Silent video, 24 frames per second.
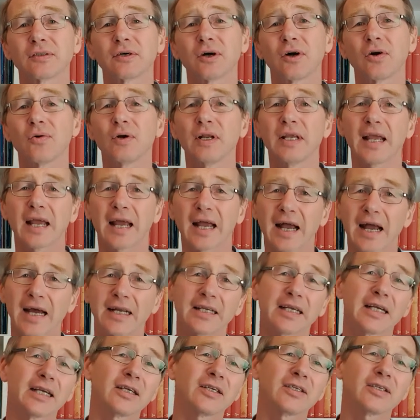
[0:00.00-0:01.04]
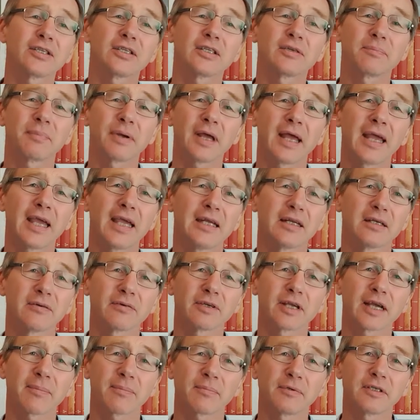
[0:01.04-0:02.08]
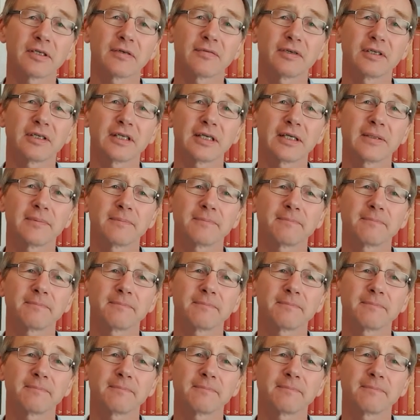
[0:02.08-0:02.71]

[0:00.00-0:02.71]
only adding to the pain of captivity.